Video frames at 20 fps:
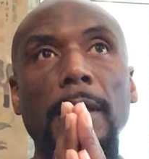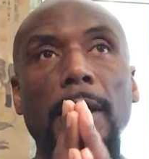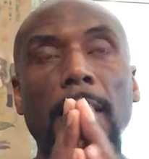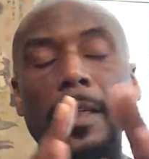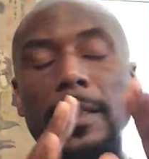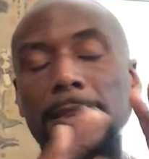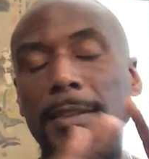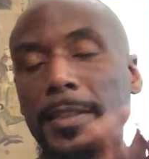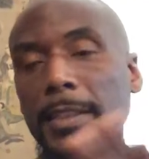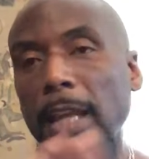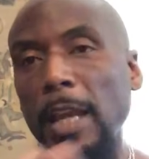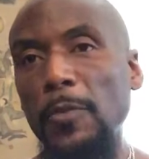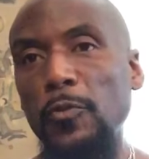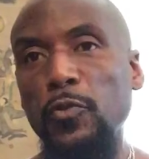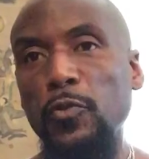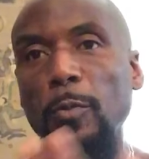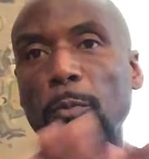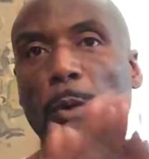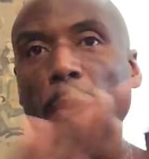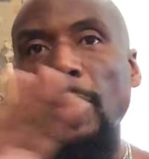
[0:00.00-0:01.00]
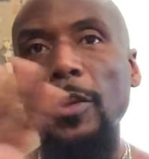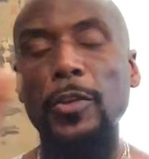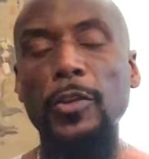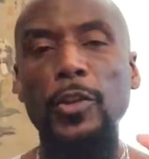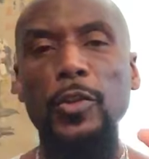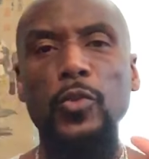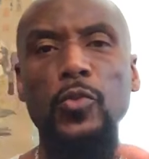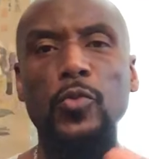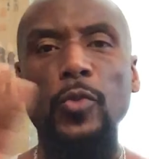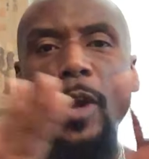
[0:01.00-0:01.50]
Escape from all of
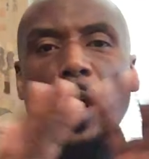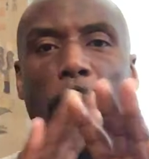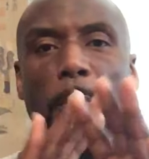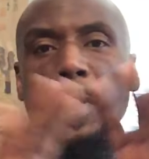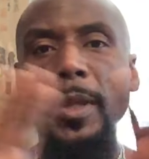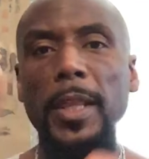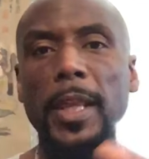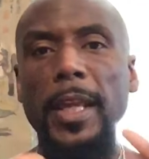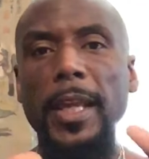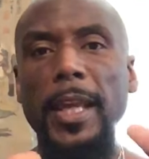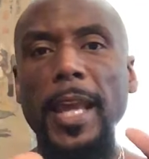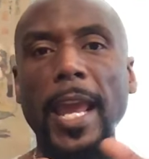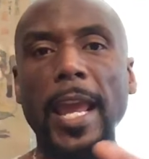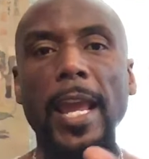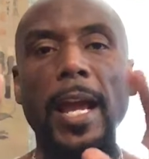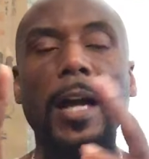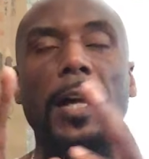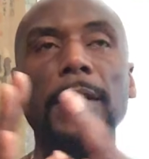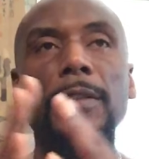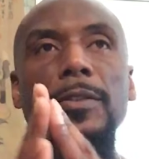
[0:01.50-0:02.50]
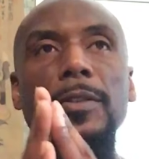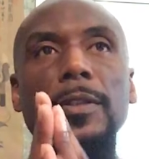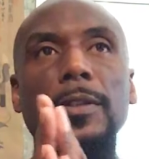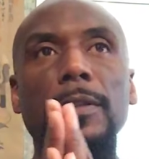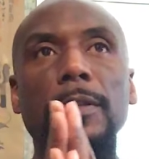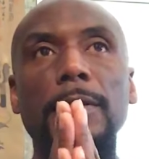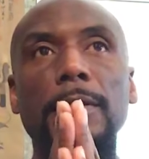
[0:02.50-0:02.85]
the drama and the chaos.